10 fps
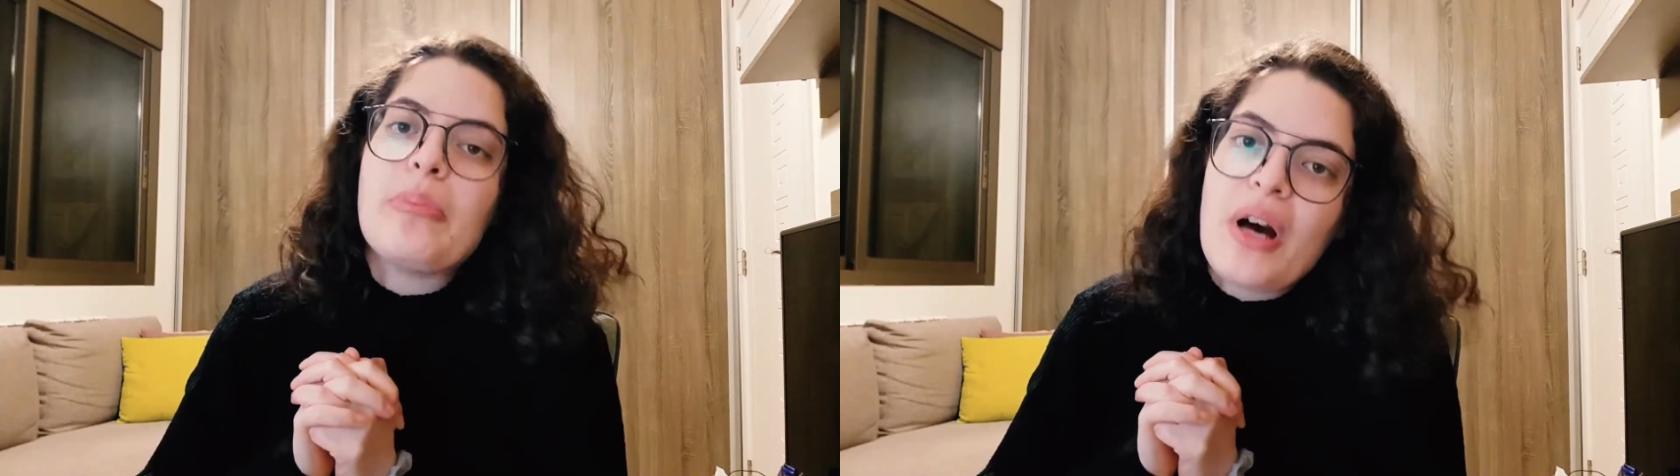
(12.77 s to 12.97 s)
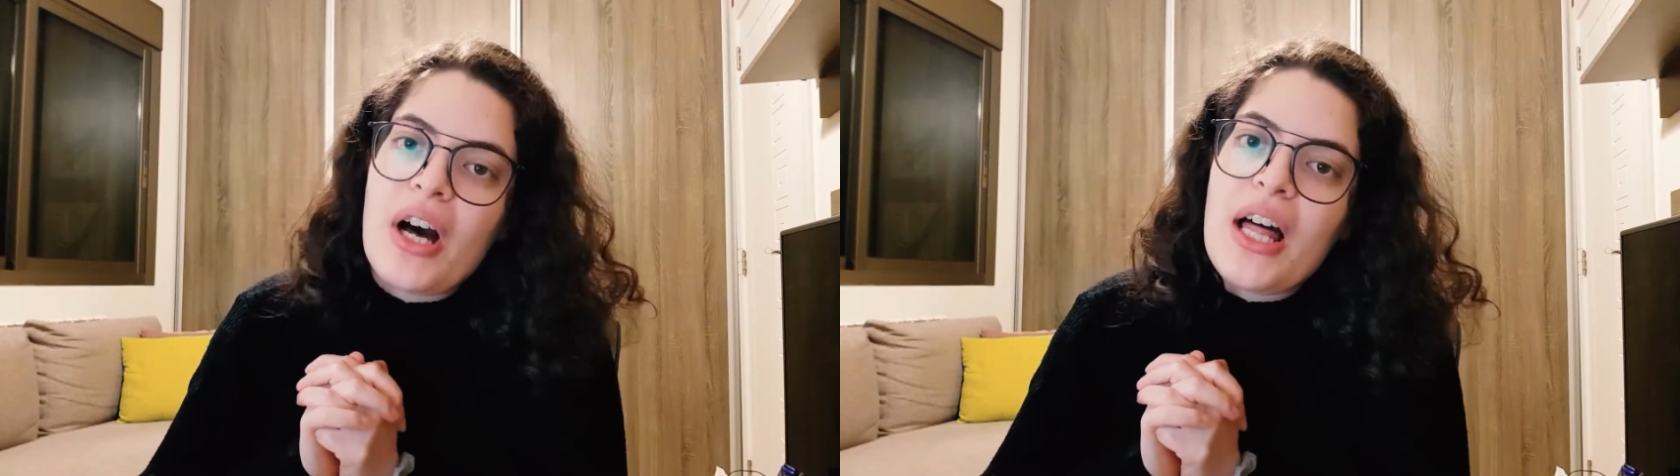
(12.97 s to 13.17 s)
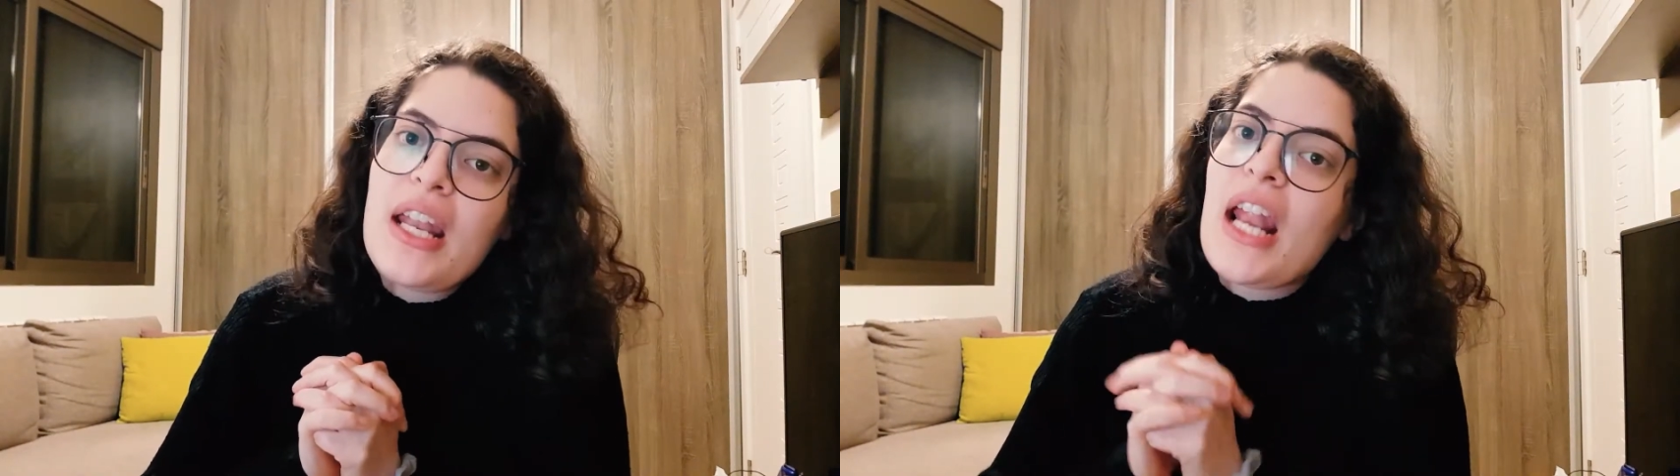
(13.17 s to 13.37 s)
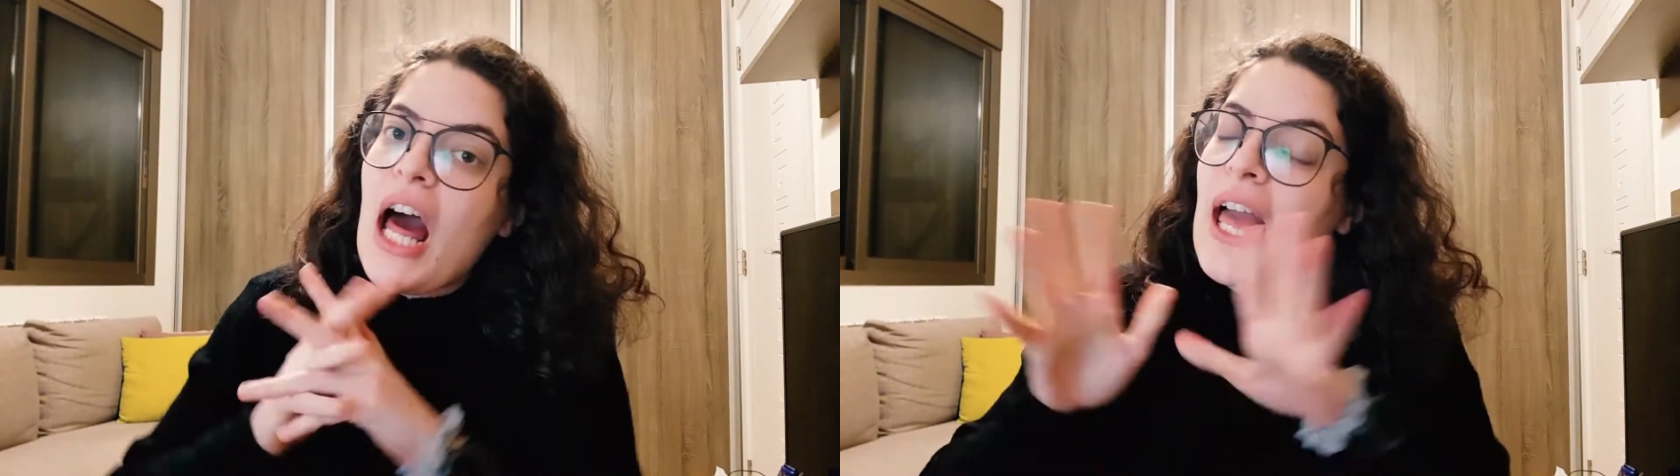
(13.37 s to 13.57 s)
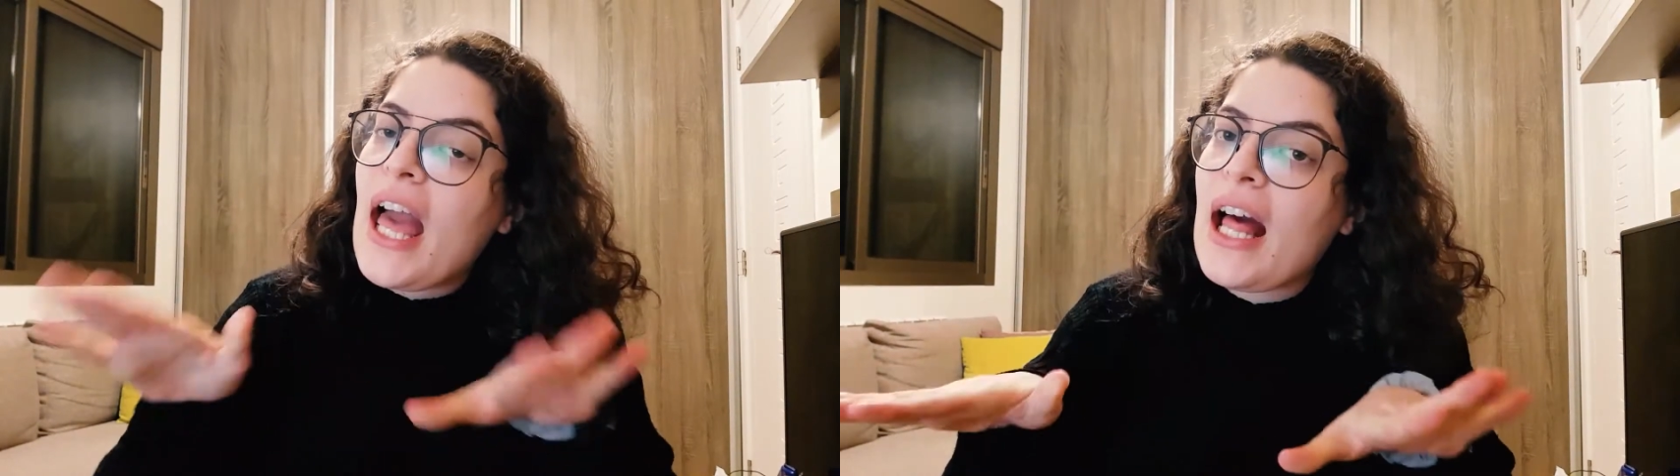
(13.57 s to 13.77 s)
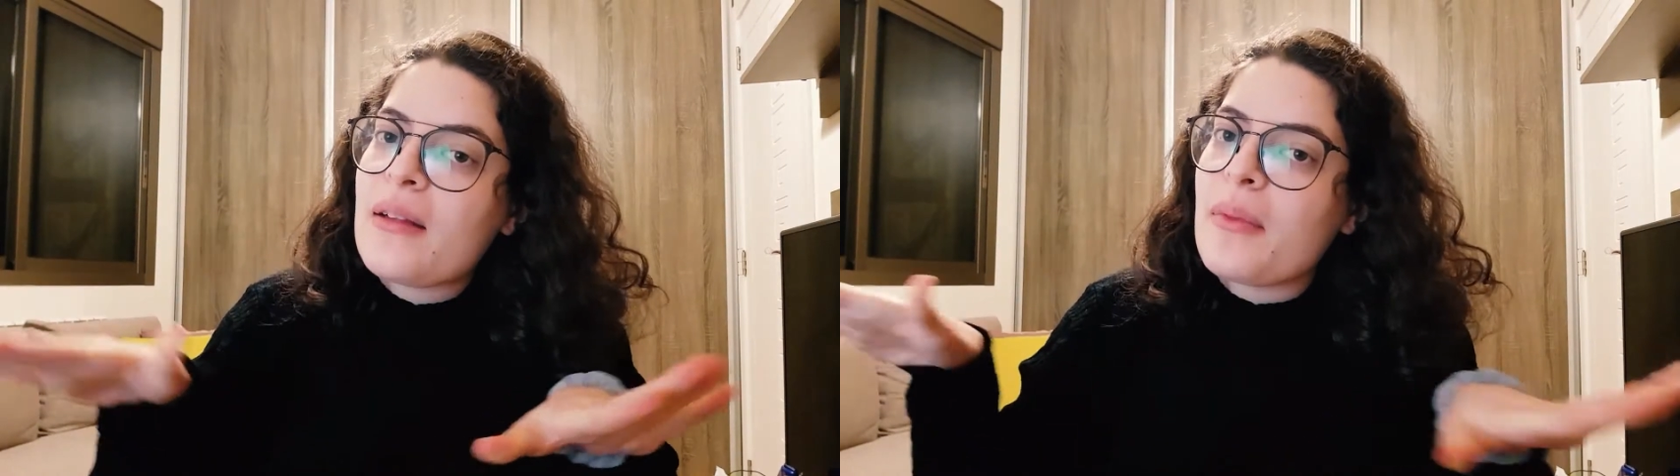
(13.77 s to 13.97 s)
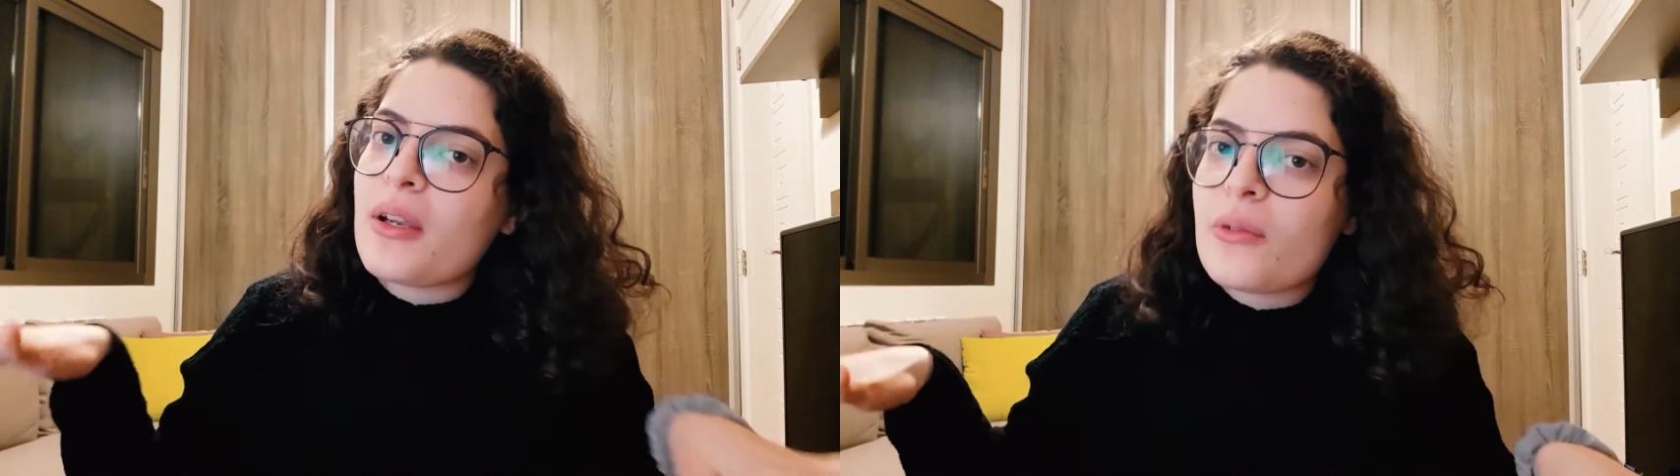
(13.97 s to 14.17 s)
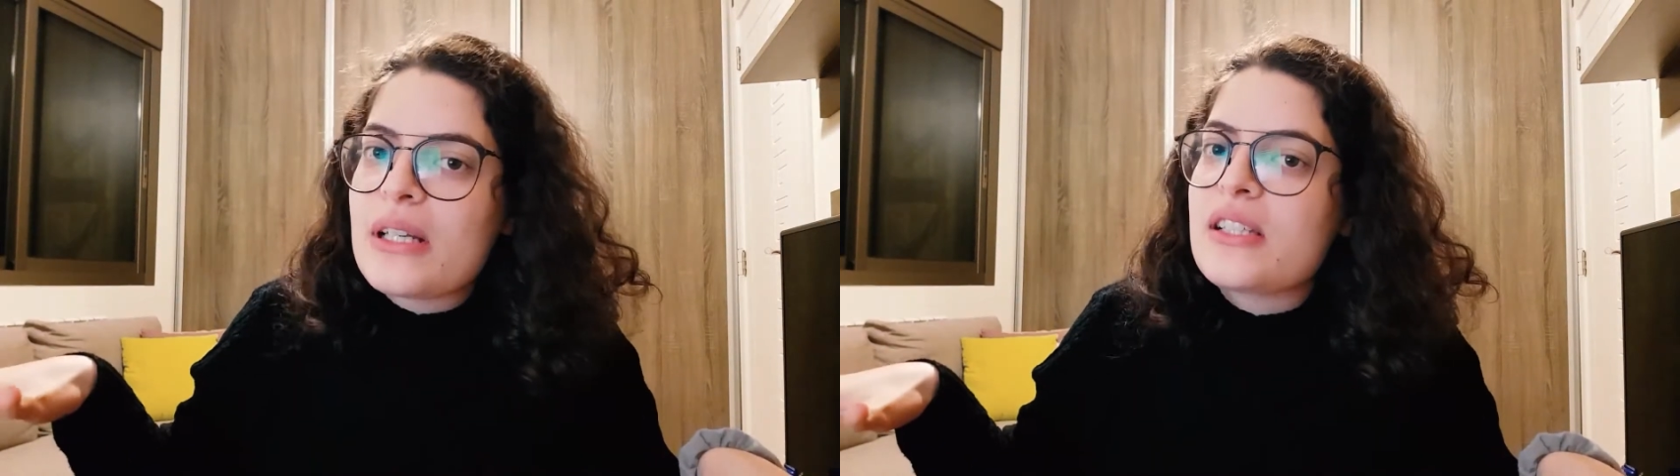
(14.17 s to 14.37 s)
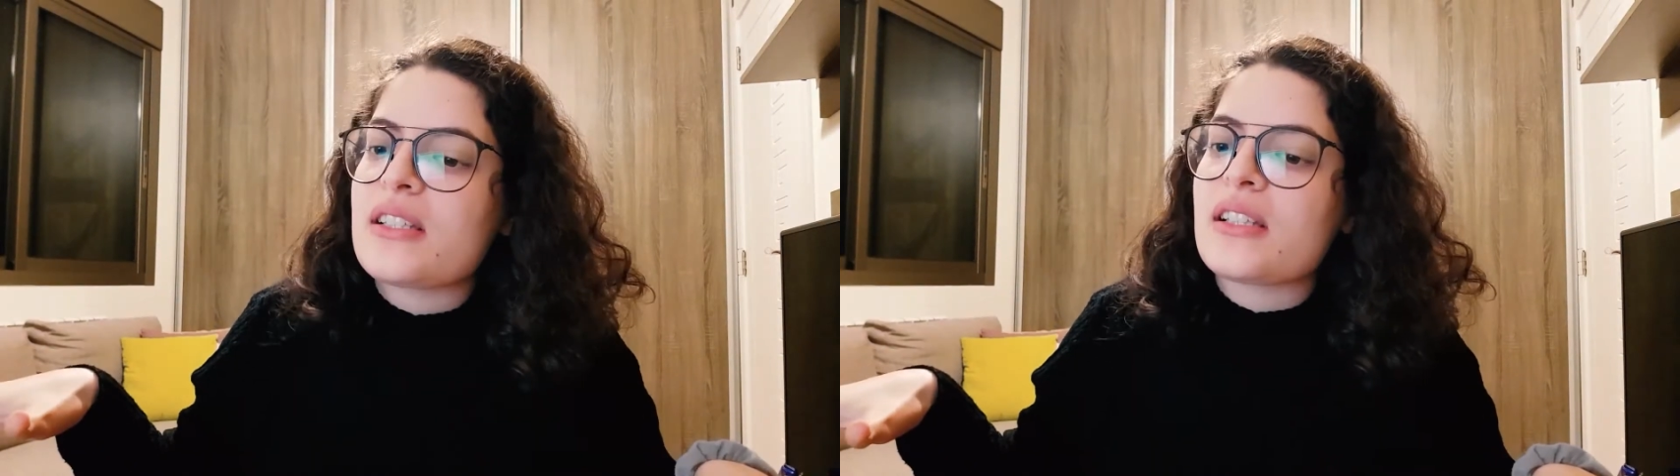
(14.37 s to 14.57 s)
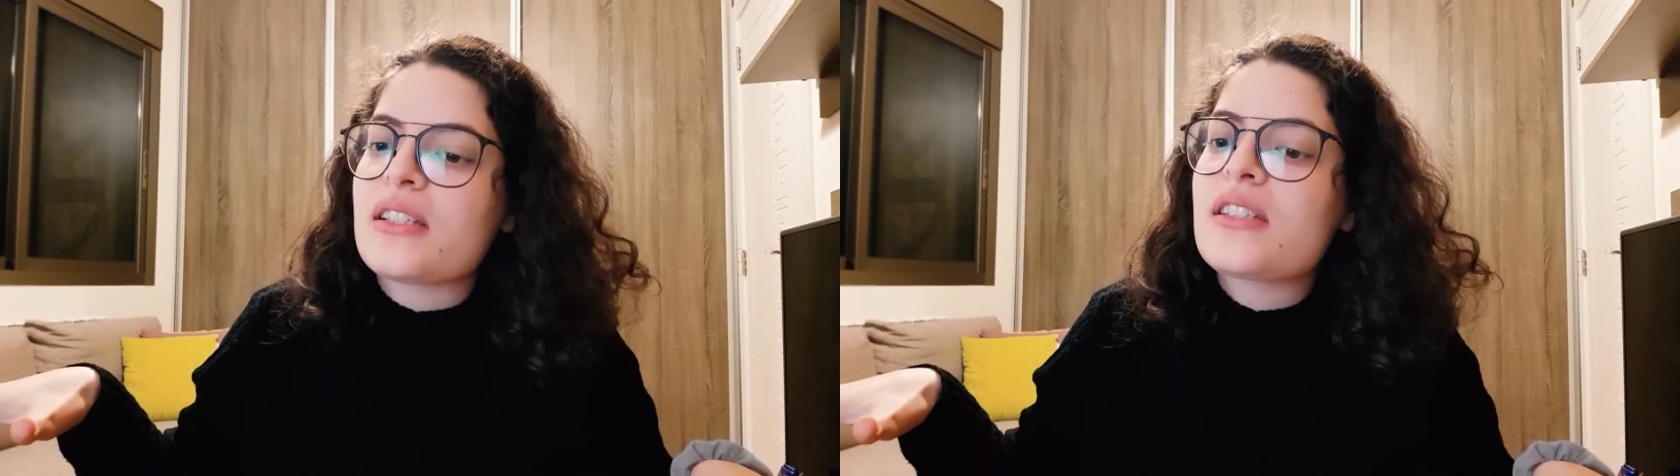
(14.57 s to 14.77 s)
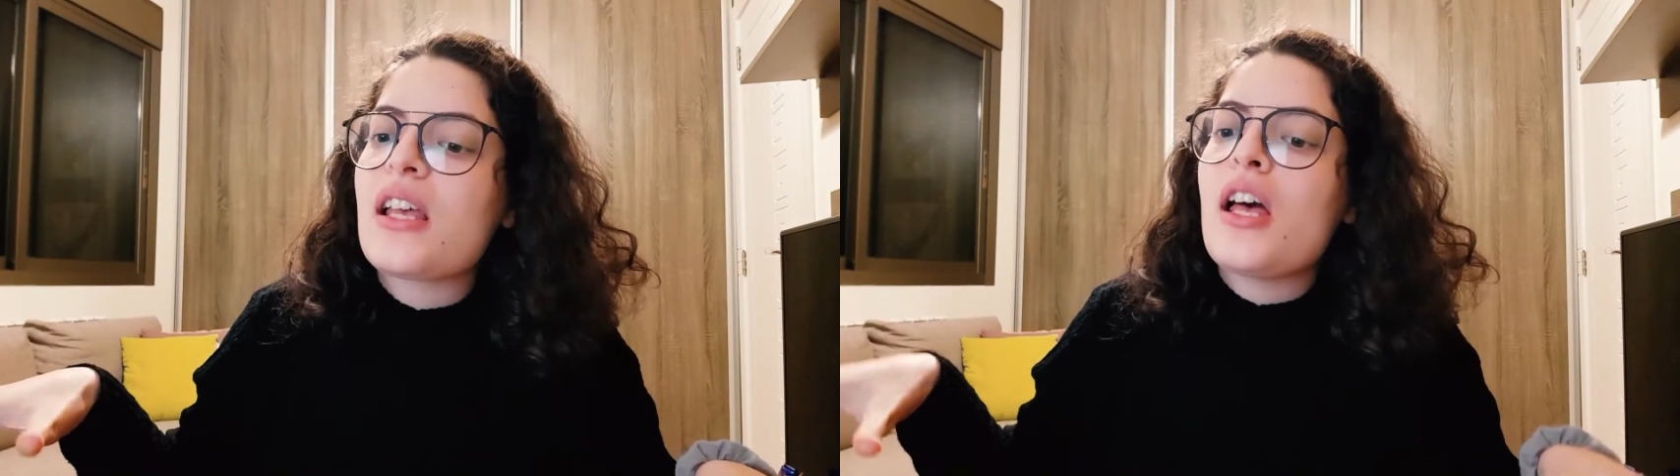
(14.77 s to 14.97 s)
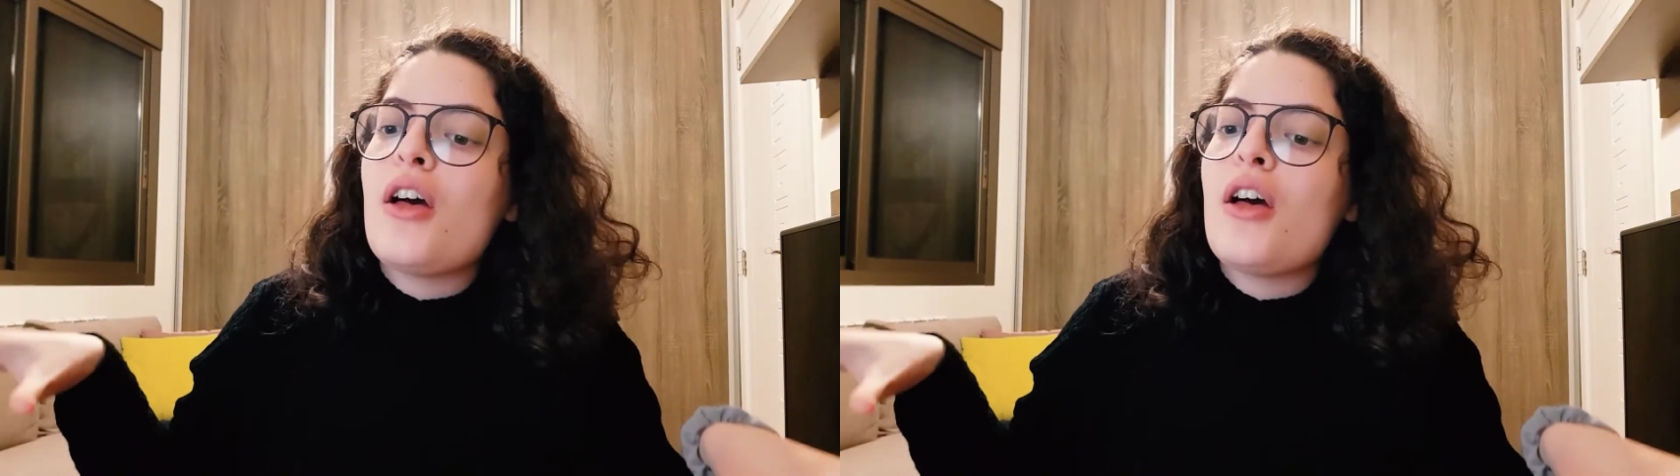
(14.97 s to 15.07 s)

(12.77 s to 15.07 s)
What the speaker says: but I had my reasons.